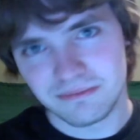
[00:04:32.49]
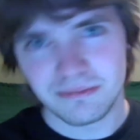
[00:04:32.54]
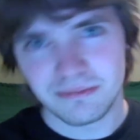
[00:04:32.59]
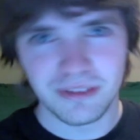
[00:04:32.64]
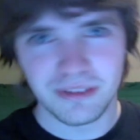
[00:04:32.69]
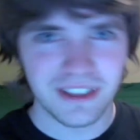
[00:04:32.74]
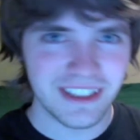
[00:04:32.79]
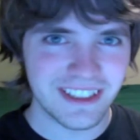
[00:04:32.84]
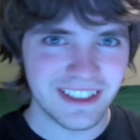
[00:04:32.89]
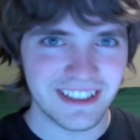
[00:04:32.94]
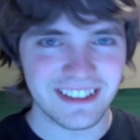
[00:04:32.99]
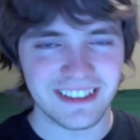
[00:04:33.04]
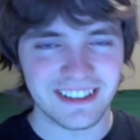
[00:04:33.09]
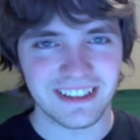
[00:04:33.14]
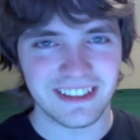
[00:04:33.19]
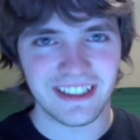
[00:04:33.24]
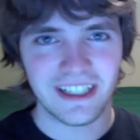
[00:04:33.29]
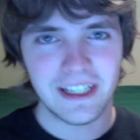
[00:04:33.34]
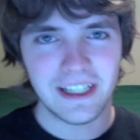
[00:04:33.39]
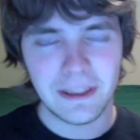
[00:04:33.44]
Pretty
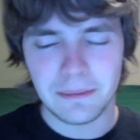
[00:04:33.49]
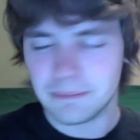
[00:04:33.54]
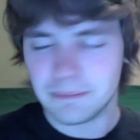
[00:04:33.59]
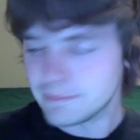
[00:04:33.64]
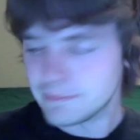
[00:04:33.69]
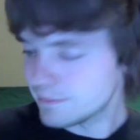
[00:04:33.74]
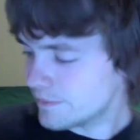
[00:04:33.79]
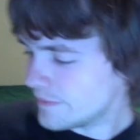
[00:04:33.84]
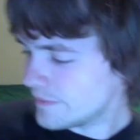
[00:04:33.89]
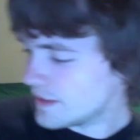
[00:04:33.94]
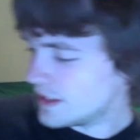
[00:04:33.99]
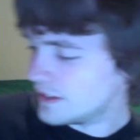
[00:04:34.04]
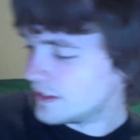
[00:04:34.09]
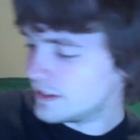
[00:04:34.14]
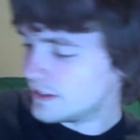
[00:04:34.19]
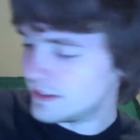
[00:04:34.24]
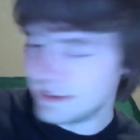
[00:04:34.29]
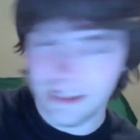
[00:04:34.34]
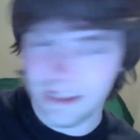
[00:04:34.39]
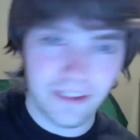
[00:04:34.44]
decent game.
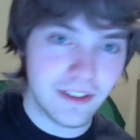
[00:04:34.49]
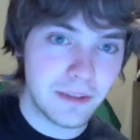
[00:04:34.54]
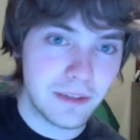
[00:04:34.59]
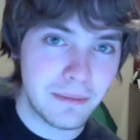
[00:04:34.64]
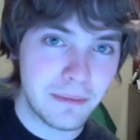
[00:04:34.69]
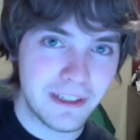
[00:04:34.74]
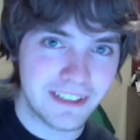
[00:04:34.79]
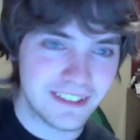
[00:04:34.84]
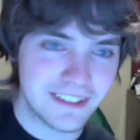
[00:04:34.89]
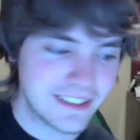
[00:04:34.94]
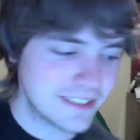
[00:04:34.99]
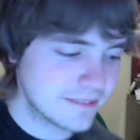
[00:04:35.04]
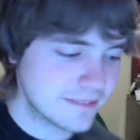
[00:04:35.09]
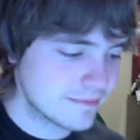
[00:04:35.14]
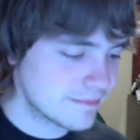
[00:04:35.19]
Nothing amazing.